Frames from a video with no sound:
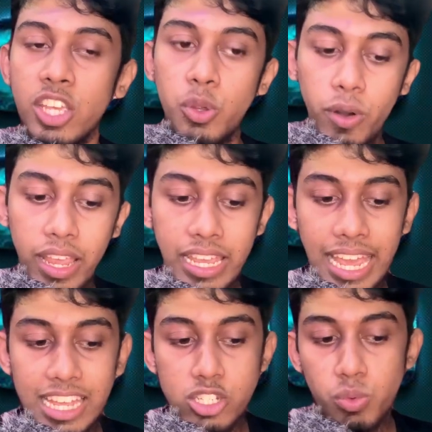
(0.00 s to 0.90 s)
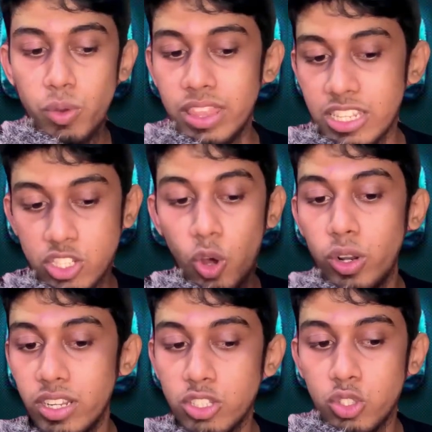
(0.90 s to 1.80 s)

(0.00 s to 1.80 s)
you are engaging with this content.